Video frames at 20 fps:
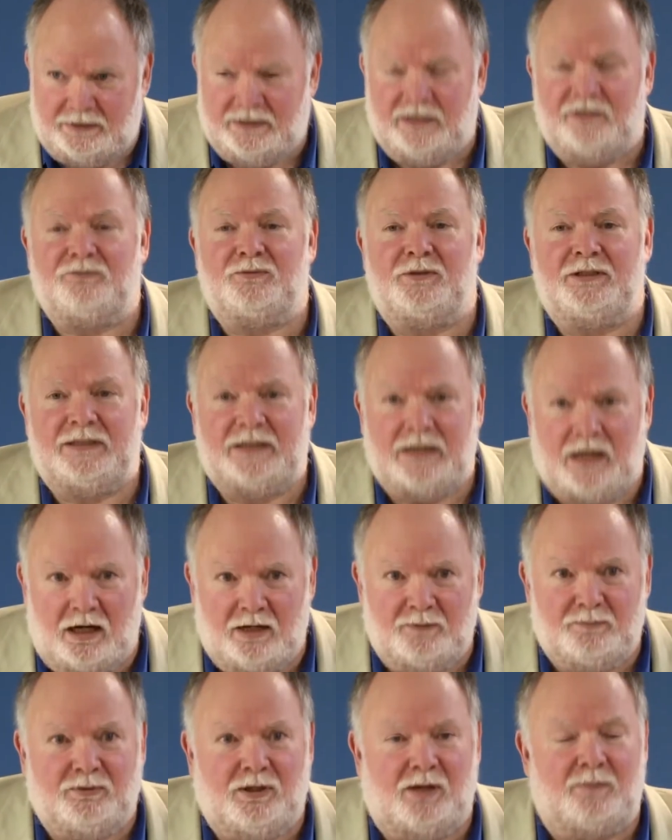That's what
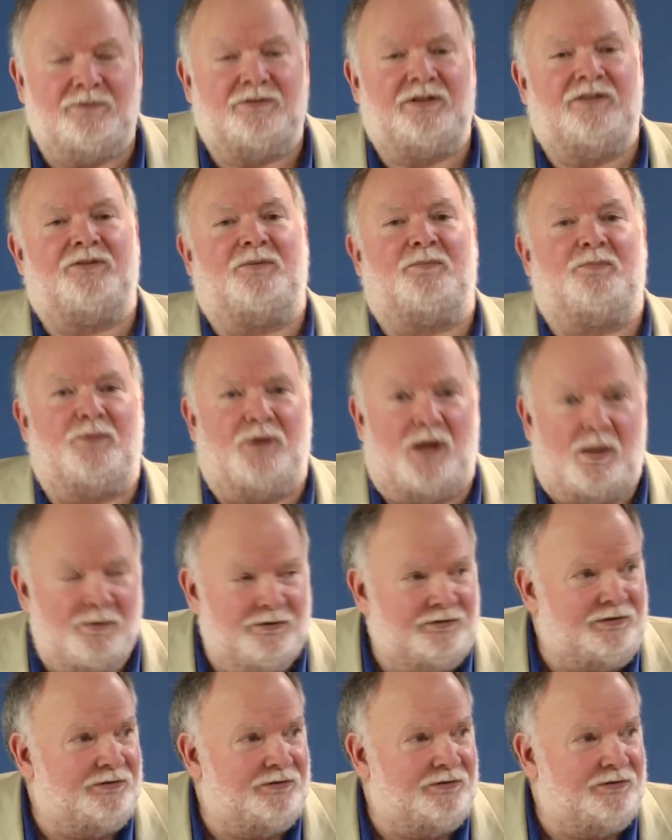God promised. That's a promise in